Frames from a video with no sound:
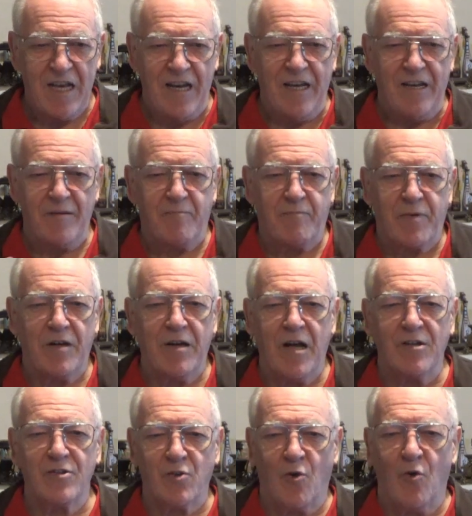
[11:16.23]
and
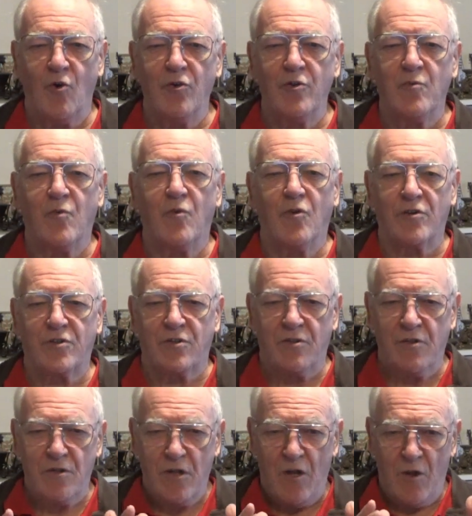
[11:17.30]
pronounce all the words
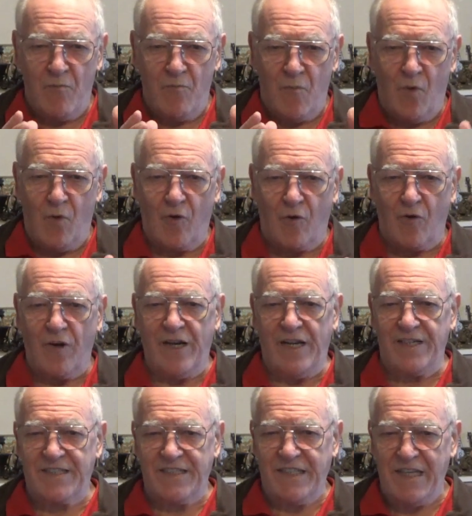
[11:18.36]
more or
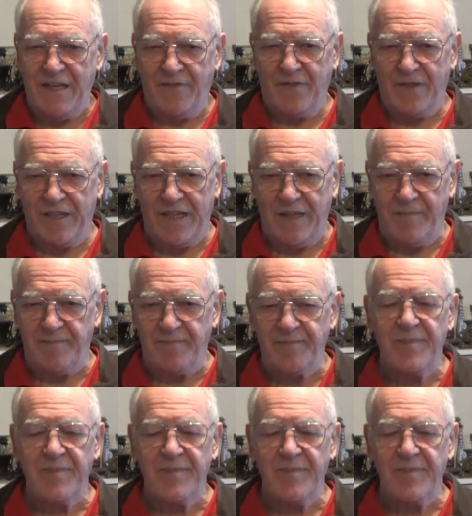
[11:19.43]
less evenly.